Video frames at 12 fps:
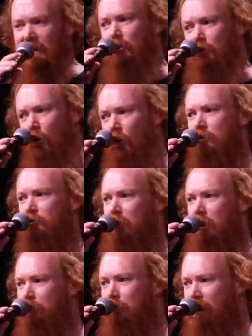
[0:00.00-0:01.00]
a large
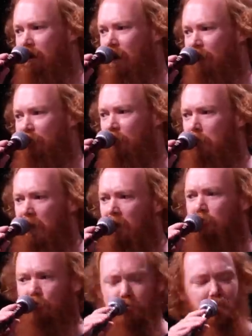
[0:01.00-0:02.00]
grape right now for
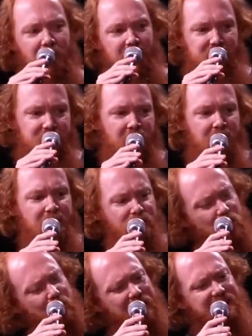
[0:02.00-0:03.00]
about two months. Yeah, I
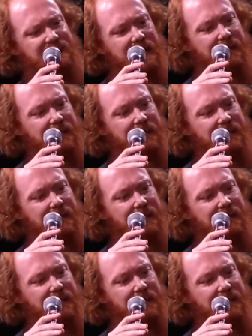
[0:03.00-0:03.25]
so don't have say-